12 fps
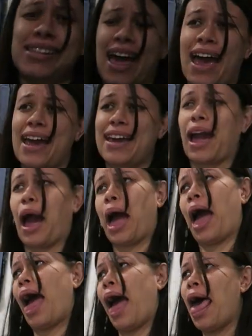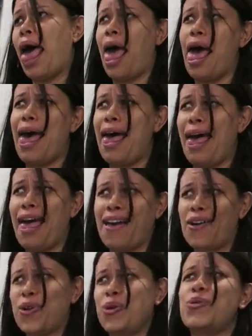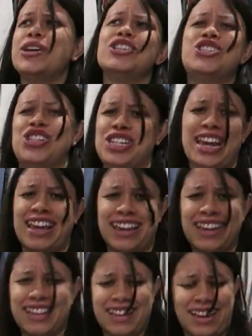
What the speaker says: Like, who is she?